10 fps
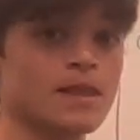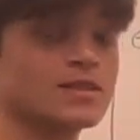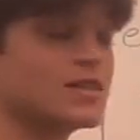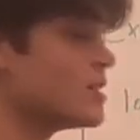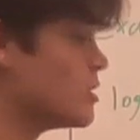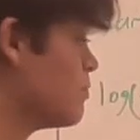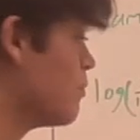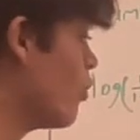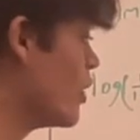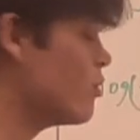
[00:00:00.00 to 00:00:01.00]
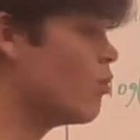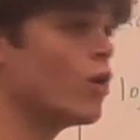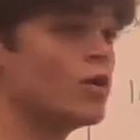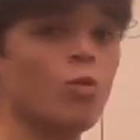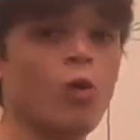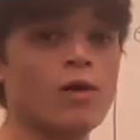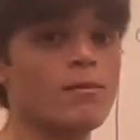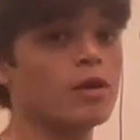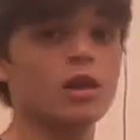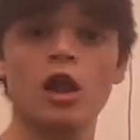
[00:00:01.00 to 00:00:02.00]
since it's 0.11
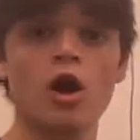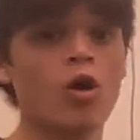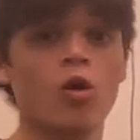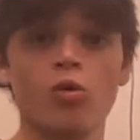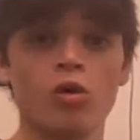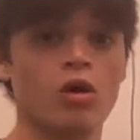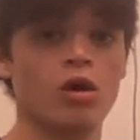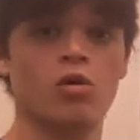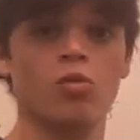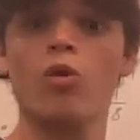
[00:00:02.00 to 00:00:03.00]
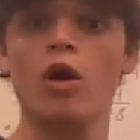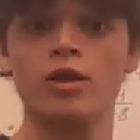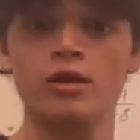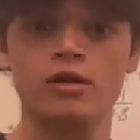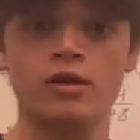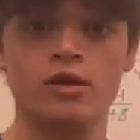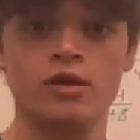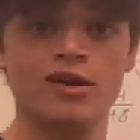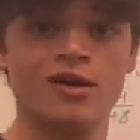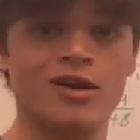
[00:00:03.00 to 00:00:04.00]
below 1,
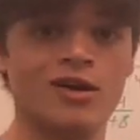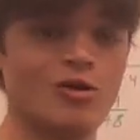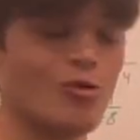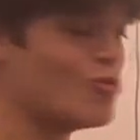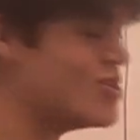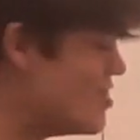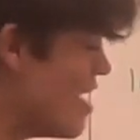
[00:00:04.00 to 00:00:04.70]
we